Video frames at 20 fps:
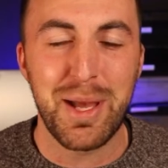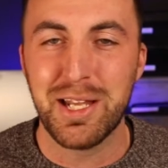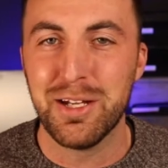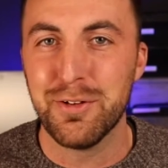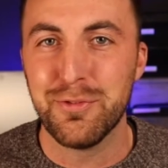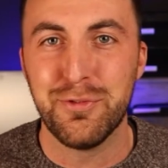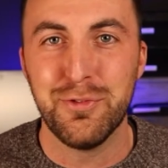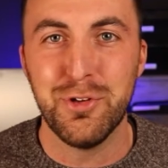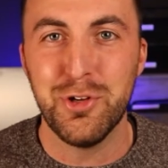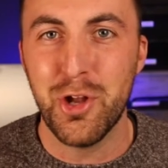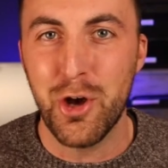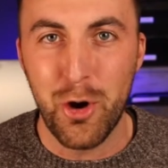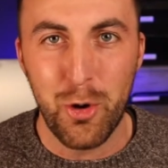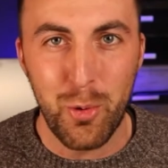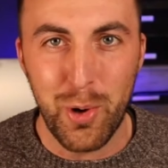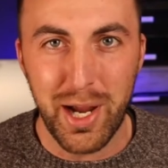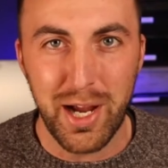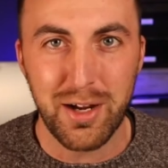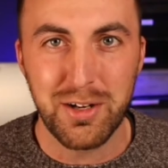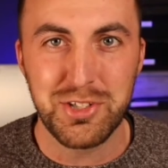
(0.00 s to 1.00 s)
out of
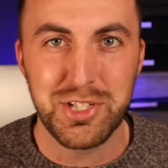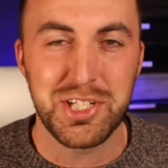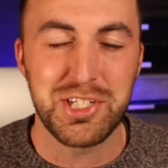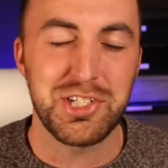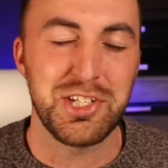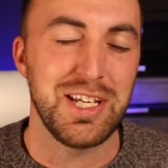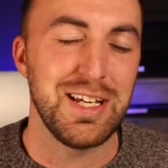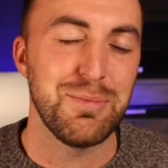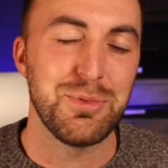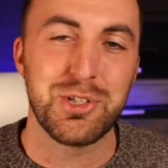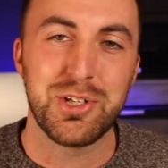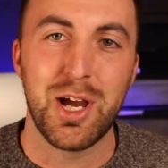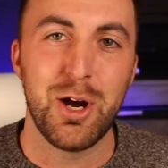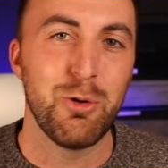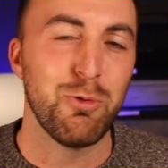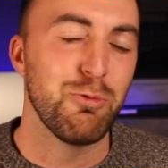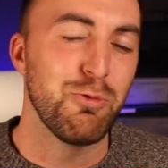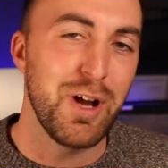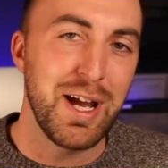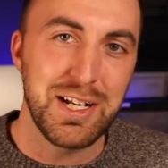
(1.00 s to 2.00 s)
nowhere just seems
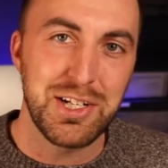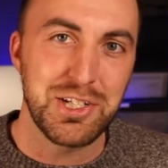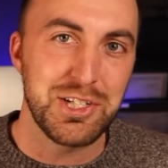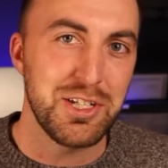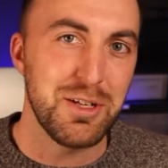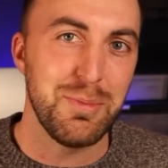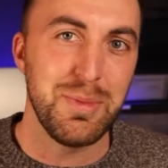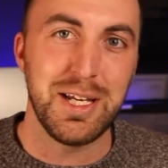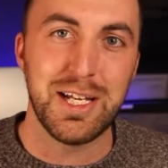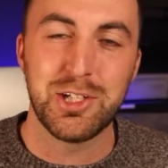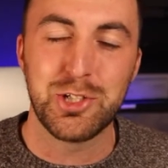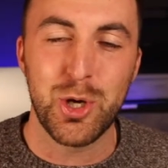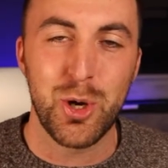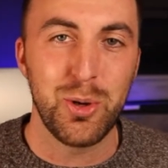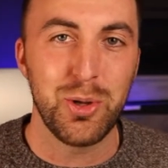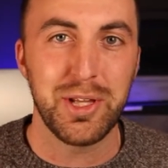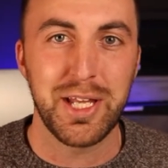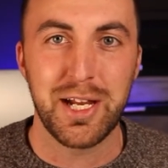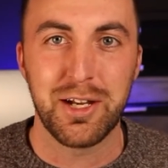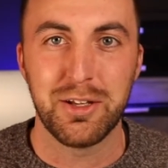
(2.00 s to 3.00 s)
outrageous to me and
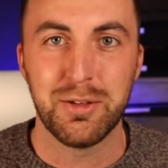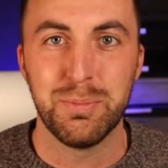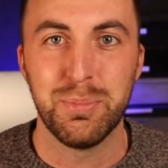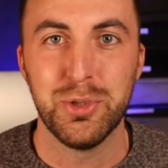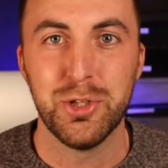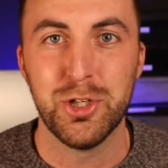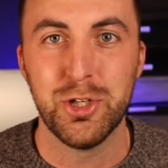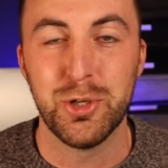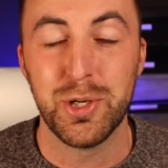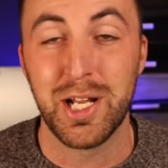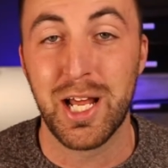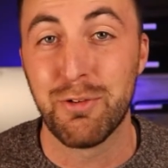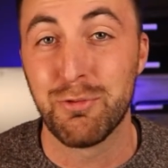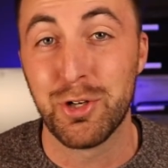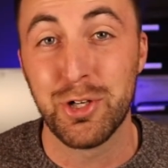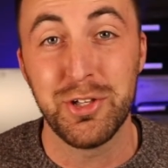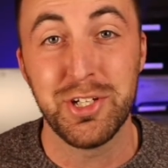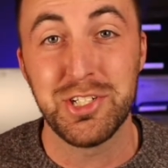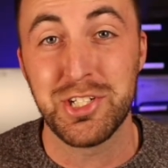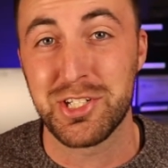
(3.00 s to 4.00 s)
totally out of the blue, and I
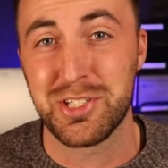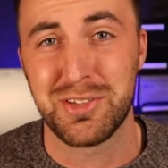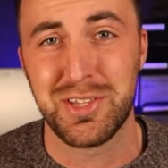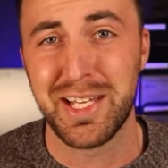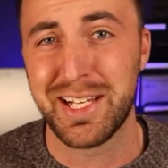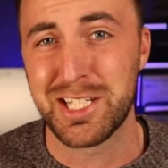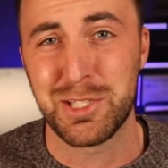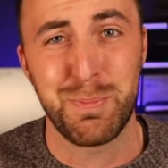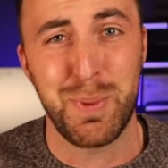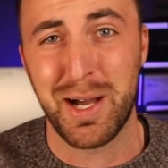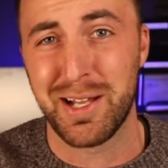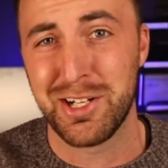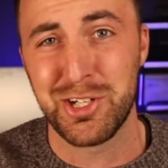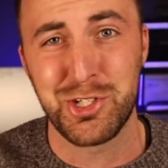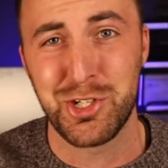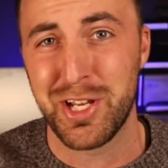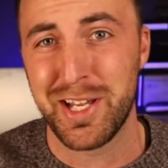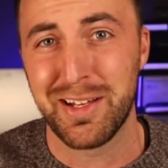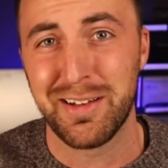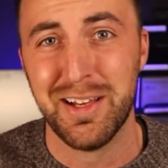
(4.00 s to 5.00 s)
really just think it's
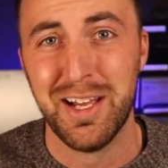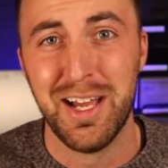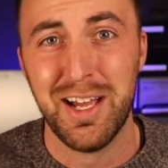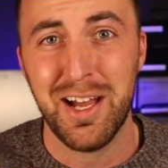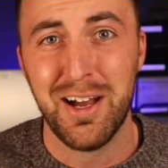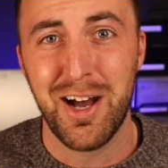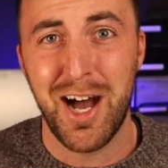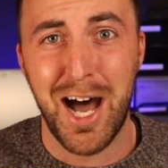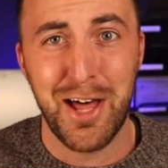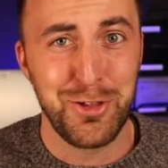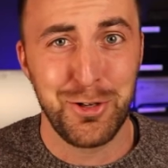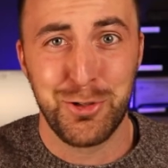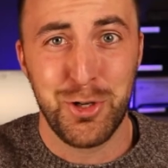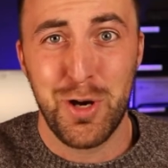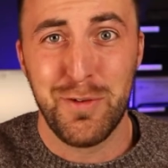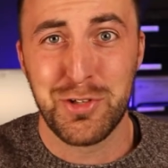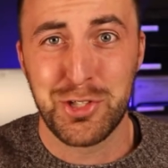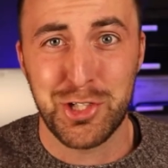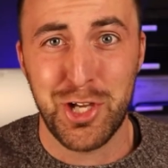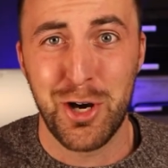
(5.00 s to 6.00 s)
punishing other
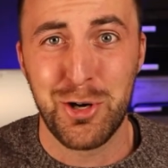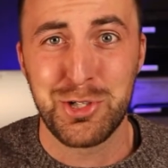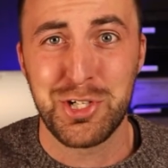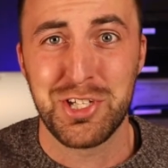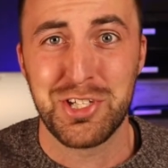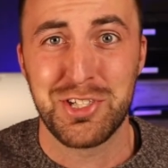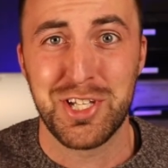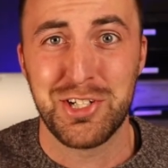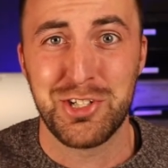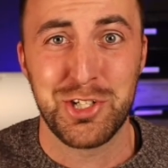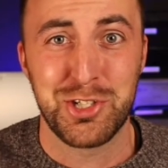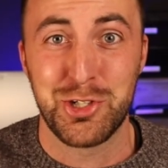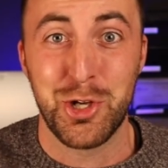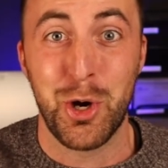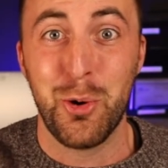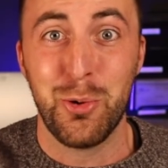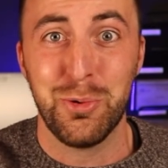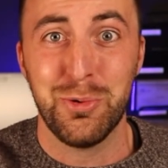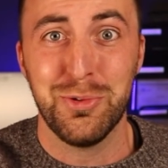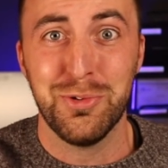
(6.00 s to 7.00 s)
Nova Scotians that just
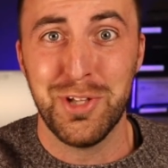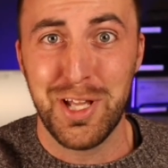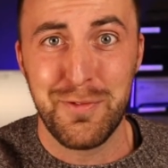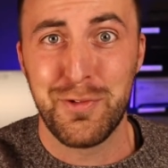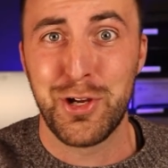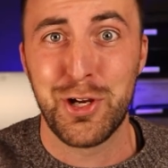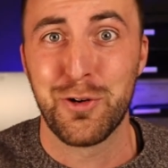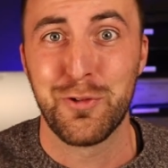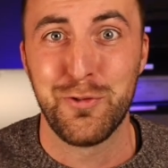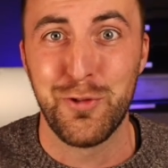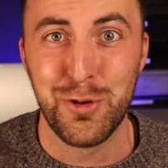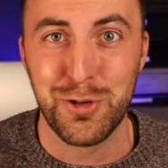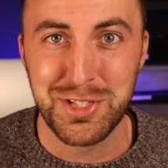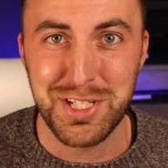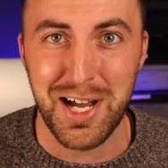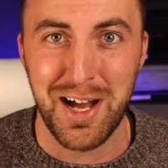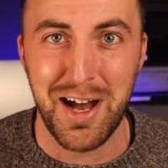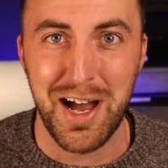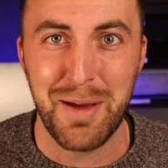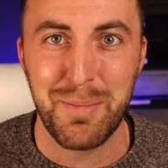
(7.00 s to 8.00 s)
don't live here
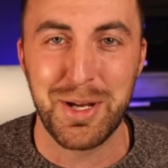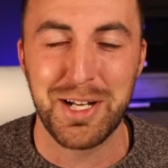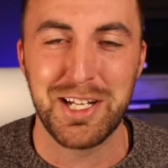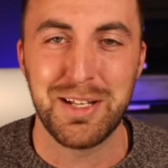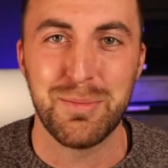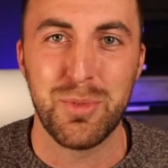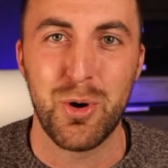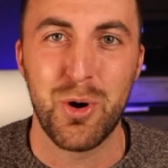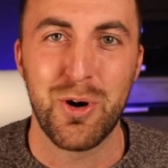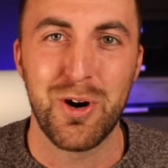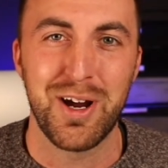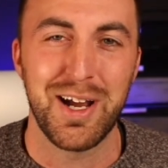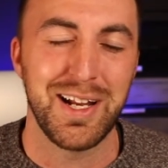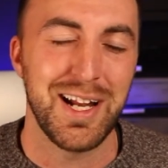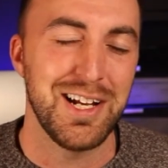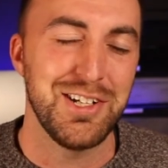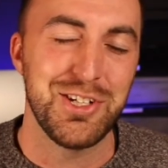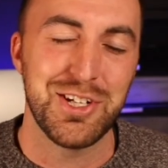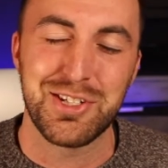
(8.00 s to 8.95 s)
full-time anymore, and I